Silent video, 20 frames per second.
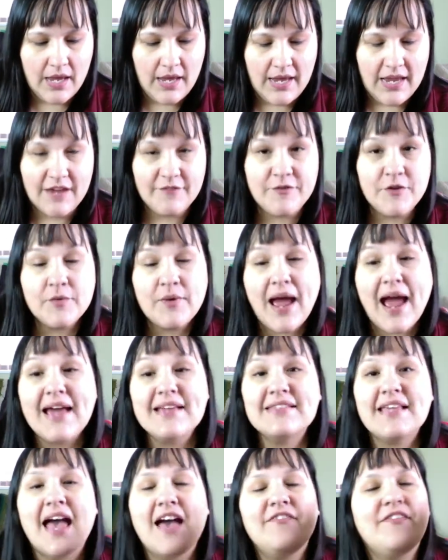If you
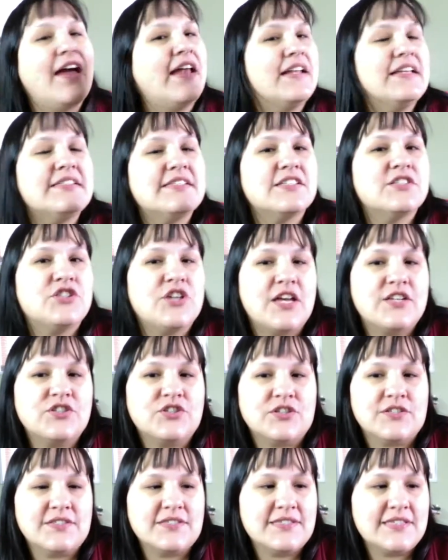guys have any
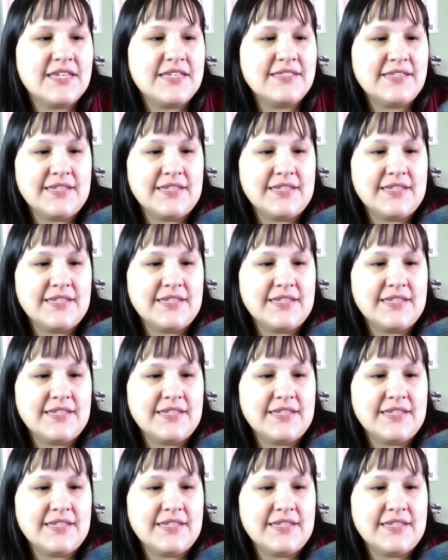suggestions, this